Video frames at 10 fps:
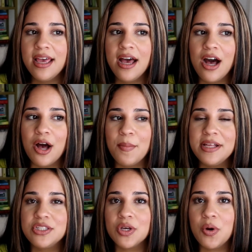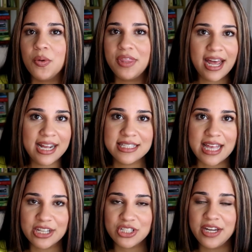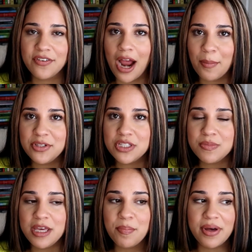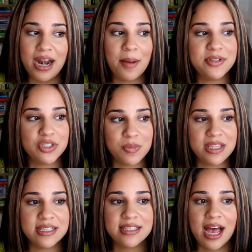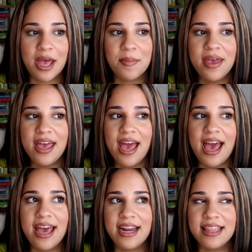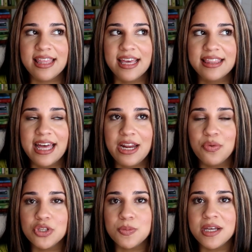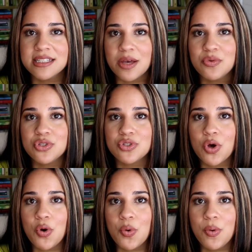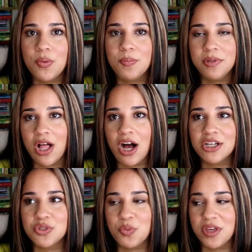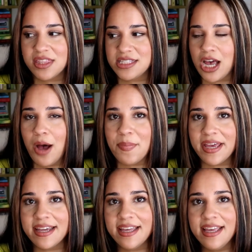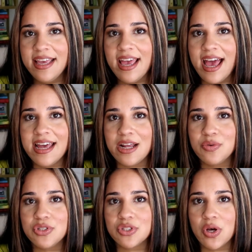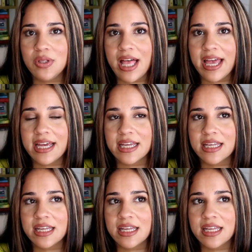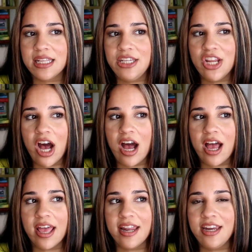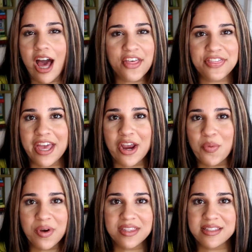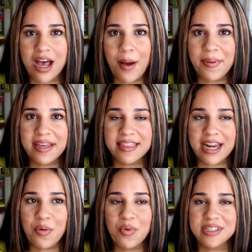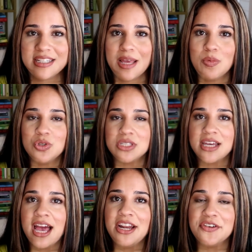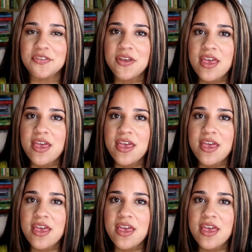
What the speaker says: And so that has actually never happened to me, but it happened to me this time. And I think that it was because I was so blocked with the topic, and I was so like not there with the topic, that I wasn't able to kind of